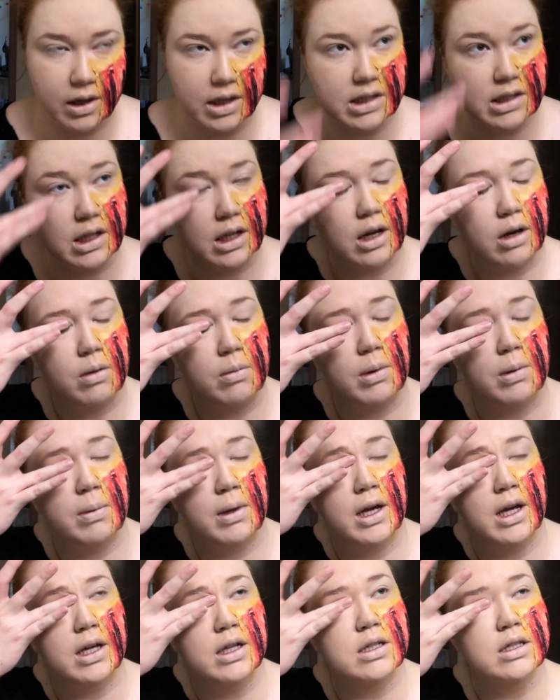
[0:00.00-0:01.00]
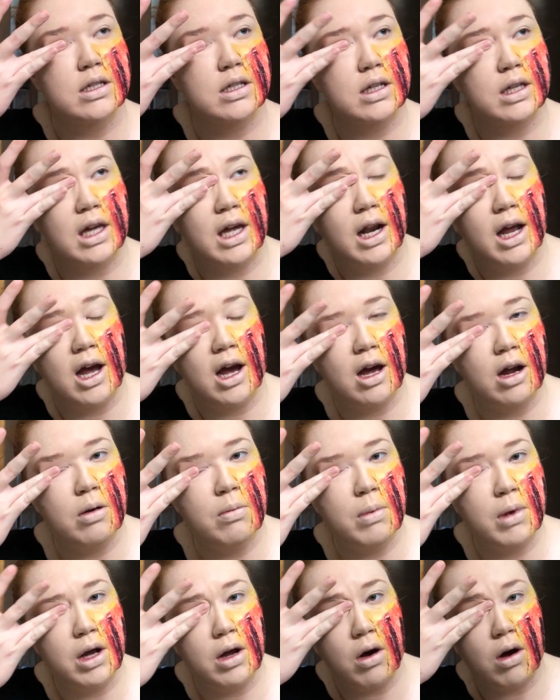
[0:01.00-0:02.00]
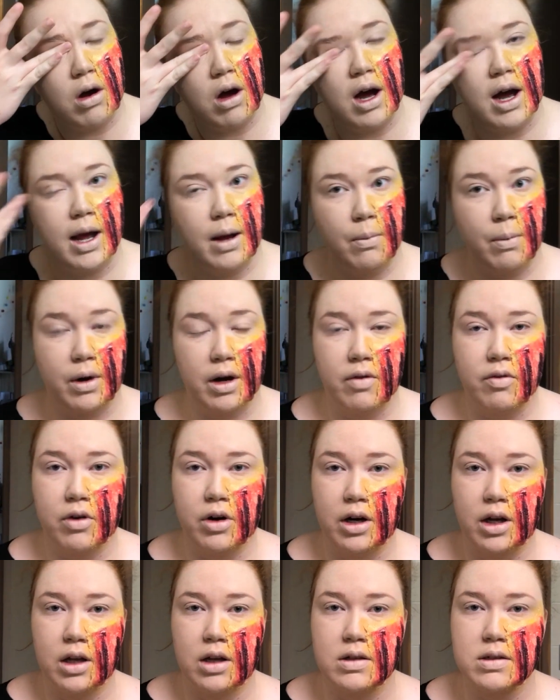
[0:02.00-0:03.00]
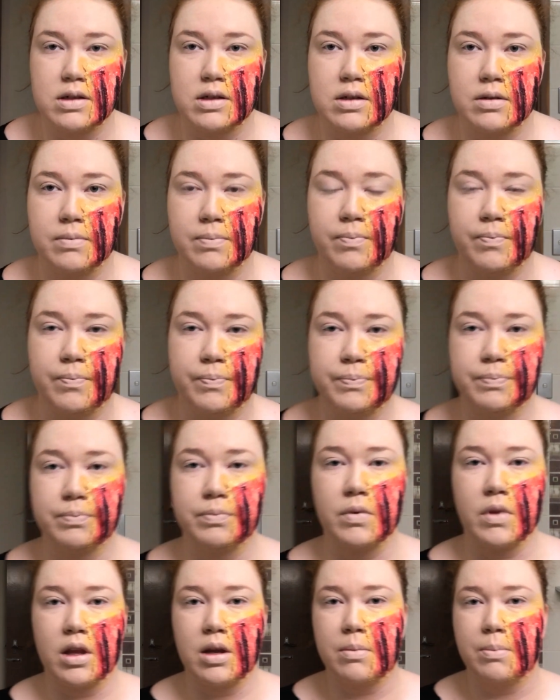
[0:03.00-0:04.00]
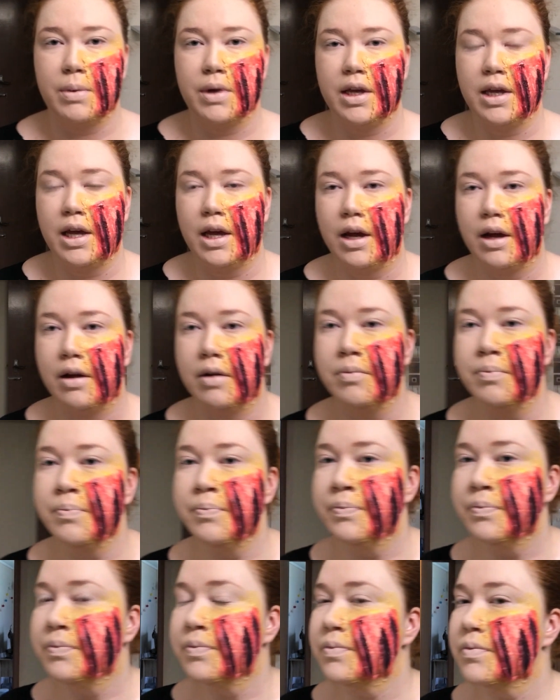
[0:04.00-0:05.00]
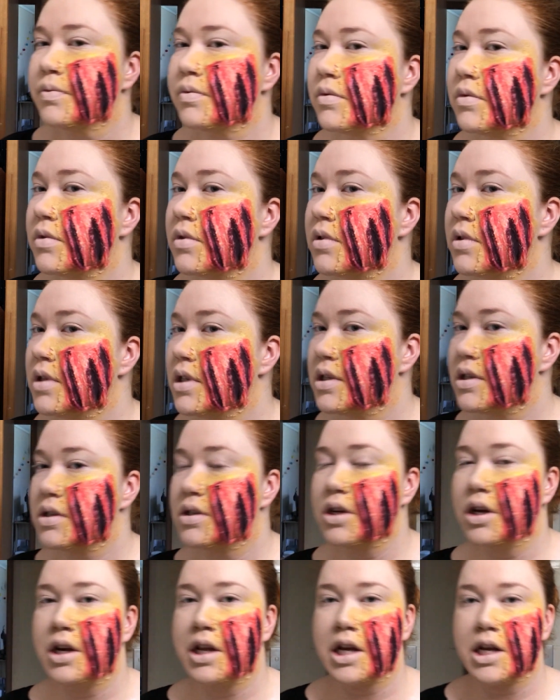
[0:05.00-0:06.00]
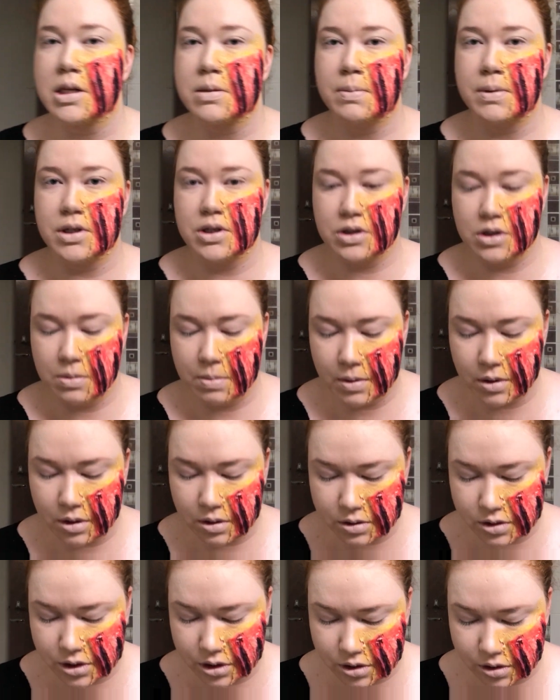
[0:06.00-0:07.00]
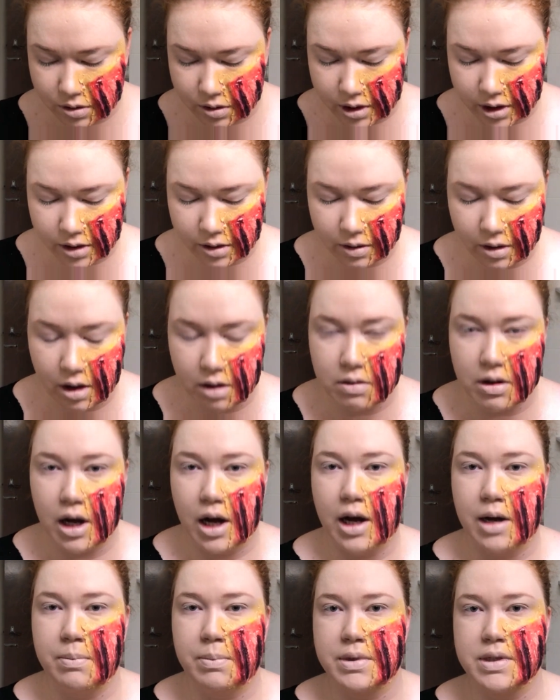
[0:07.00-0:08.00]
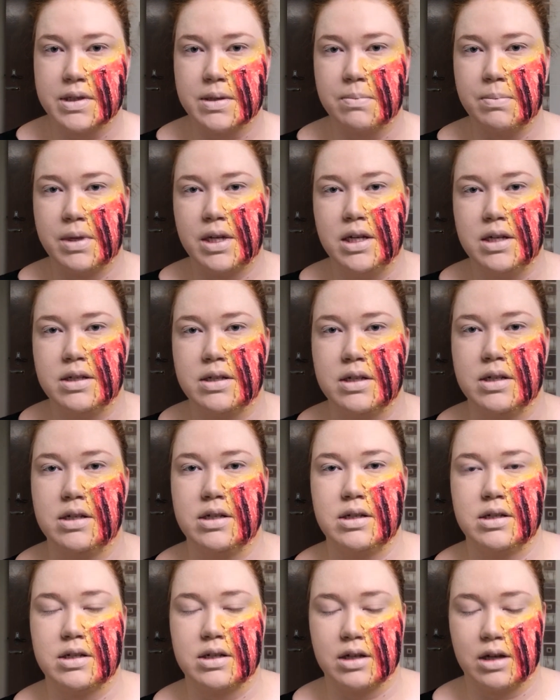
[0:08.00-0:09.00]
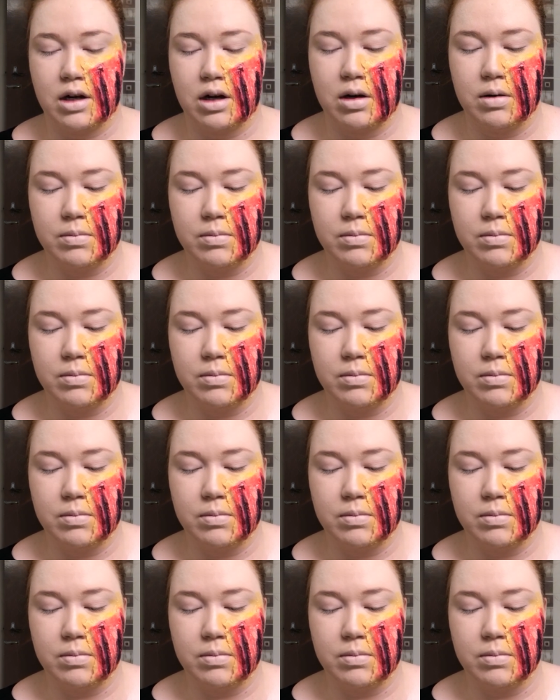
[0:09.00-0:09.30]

the rest of that on my pants. Get out of my eye, whatever it is. But yeah, this is turning out to be a super long tutorial. I'll cut bits and pieces